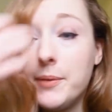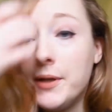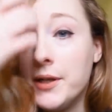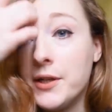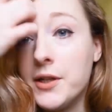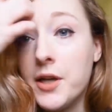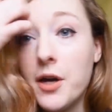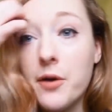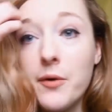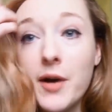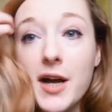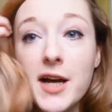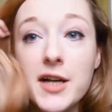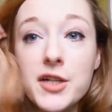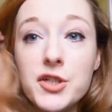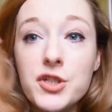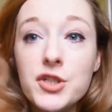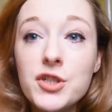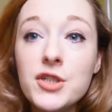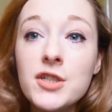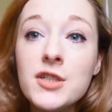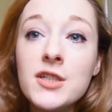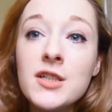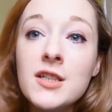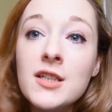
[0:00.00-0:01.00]
picot
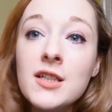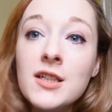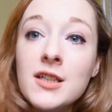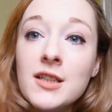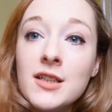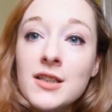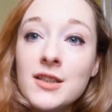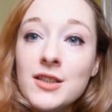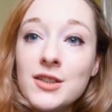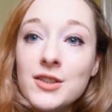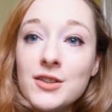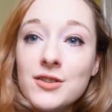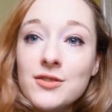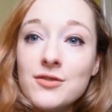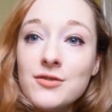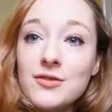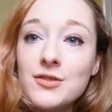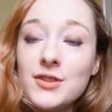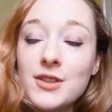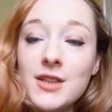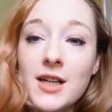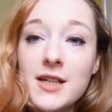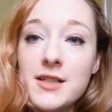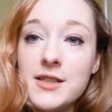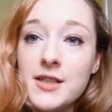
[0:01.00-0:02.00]
edge
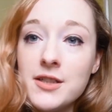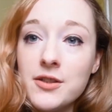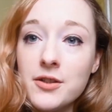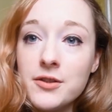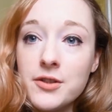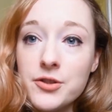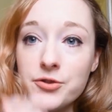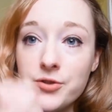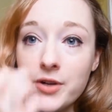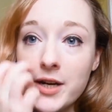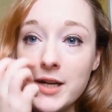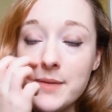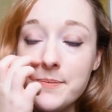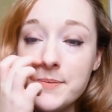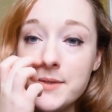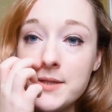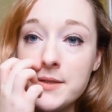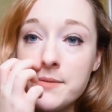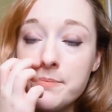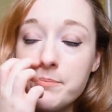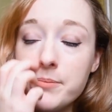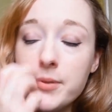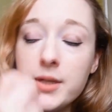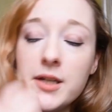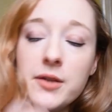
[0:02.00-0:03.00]
that I did on the
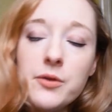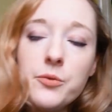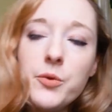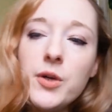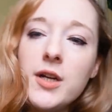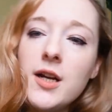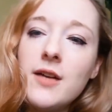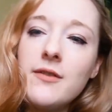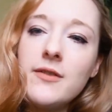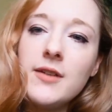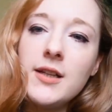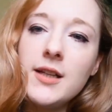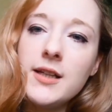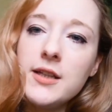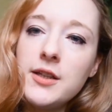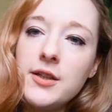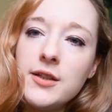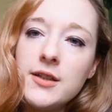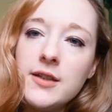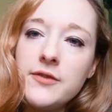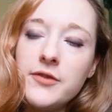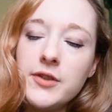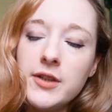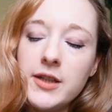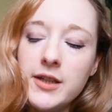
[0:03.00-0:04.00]
drapes, but whatever, like
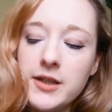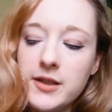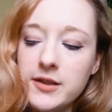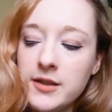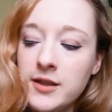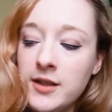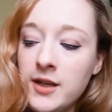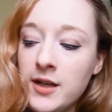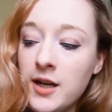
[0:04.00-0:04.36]
you live you learn.